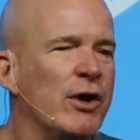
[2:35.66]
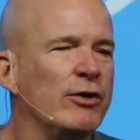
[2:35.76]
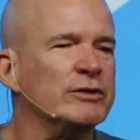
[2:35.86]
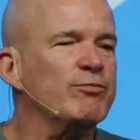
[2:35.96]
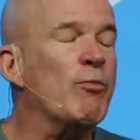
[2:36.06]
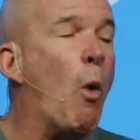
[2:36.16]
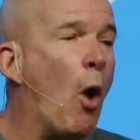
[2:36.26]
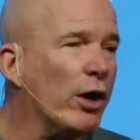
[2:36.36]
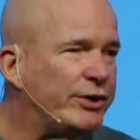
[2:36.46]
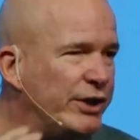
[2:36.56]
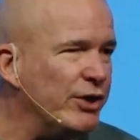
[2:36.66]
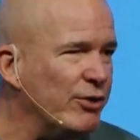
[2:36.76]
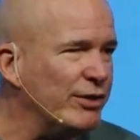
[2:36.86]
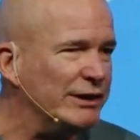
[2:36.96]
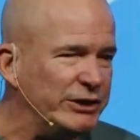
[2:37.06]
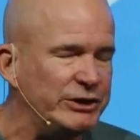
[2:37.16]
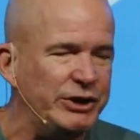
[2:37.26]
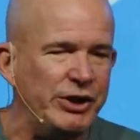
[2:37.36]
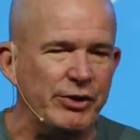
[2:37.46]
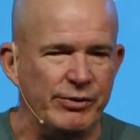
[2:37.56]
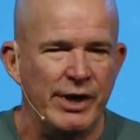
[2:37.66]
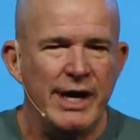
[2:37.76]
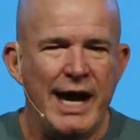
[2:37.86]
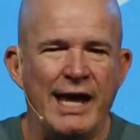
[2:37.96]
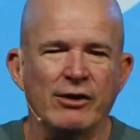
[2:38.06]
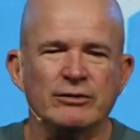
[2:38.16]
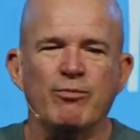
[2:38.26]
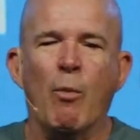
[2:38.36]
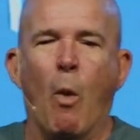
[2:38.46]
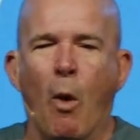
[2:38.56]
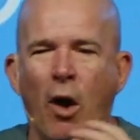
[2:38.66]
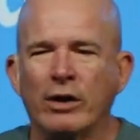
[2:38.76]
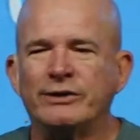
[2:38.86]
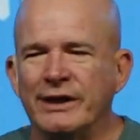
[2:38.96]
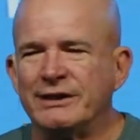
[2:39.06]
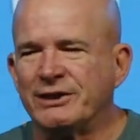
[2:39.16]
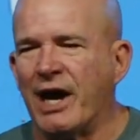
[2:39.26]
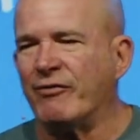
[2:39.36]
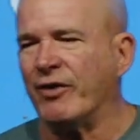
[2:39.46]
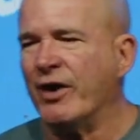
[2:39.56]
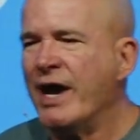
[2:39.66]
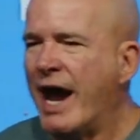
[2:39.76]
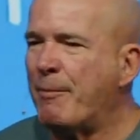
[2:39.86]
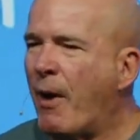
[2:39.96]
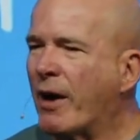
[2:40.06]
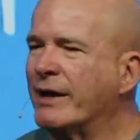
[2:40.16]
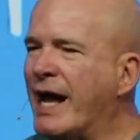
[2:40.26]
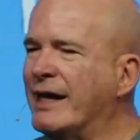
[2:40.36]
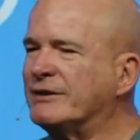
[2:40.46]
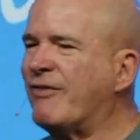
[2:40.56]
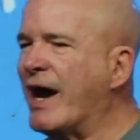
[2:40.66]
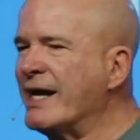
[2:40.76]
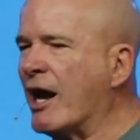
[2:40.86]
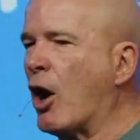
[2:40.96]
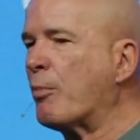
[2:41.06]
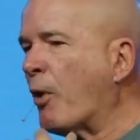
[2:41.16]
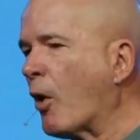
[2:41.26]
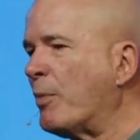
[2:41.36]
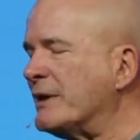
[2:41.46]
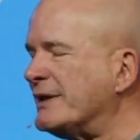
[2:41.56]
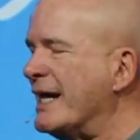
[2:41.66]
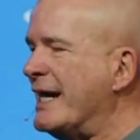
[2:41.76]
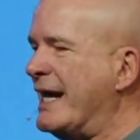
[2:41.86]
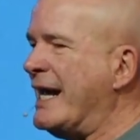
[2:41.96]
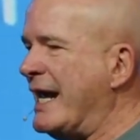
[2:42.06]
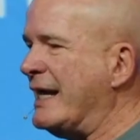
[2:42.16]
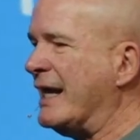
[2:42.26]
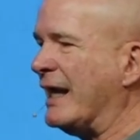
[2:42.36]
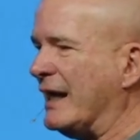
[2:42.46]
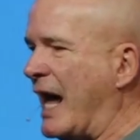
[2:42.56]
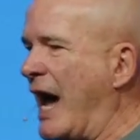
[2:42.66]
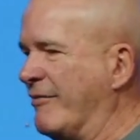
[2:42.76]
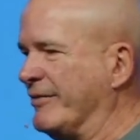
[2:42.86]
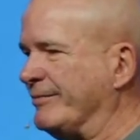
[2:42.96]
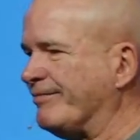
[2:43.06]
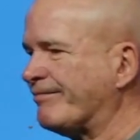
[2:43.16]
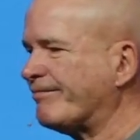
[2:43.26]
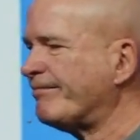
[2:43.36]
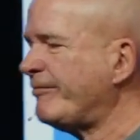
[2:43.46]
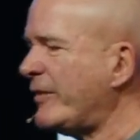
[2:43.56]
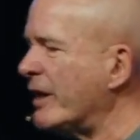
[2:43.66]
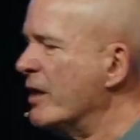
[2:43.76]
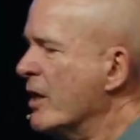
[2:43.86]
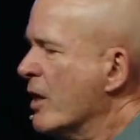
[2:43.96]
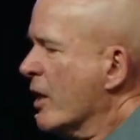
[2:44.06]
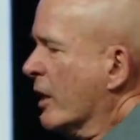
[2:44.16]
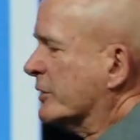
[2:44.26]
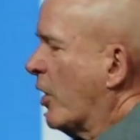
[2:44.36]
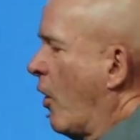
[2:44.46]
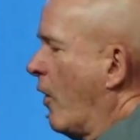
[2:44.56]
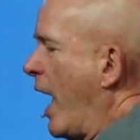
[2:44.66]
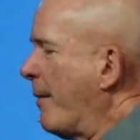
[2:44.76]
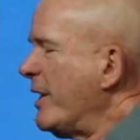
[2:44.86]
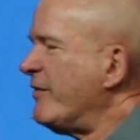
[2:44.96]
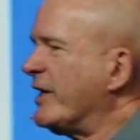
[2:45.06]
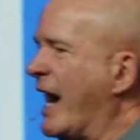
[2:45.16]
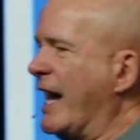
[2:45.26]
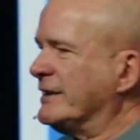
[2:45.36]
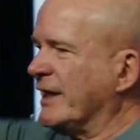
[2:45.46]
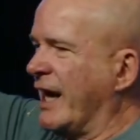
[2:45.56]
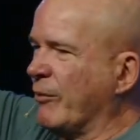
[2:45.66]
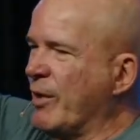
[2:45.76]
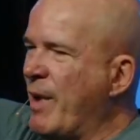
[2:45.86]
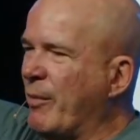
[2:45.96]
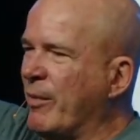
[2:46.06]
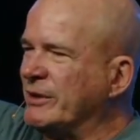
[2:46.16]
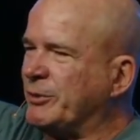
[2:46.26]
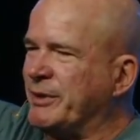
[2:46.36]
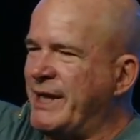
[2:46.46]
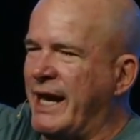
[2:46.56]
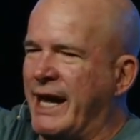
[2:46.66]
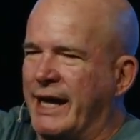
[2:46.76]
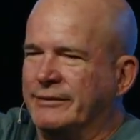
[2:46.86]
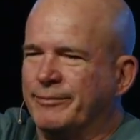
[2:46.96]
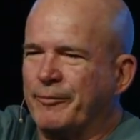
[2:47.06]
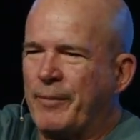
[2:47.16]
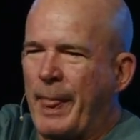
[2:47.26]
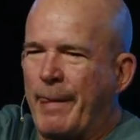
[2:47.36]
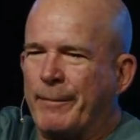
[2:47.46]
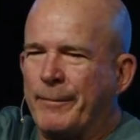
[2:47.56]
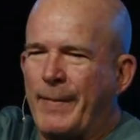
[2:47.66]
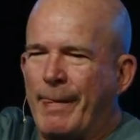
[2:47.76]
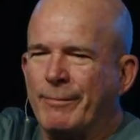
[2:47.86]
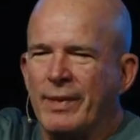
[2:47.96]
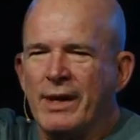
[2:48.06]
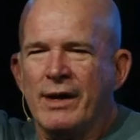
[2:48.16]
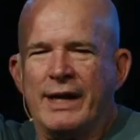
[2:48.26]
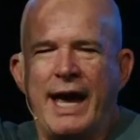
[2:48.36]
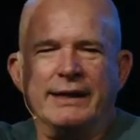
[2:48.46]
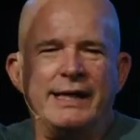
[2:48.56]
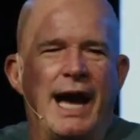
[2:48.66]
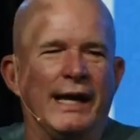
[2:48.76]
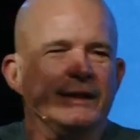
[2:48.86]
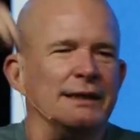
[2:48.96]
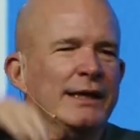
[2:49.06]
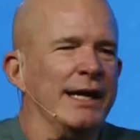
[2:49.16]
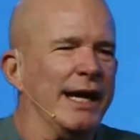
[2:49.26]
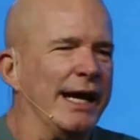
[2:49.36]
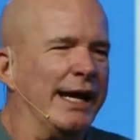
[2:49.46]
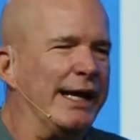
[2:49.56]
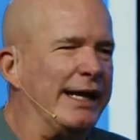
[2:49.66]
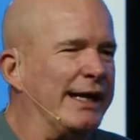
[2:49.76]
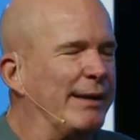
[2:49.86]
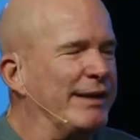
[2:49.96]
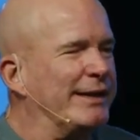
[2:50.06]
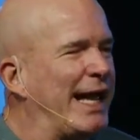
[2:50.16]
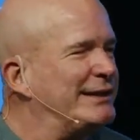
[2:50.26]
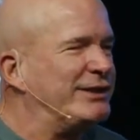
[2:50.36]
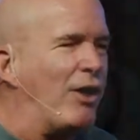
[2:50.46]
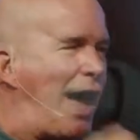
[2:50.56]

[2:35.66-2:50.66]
there's more to you than just you, and there's more to discover, and part of that is finding out our purpose in life. So how many of you guys remember Mr. Potato Head? Okay, yeah. They still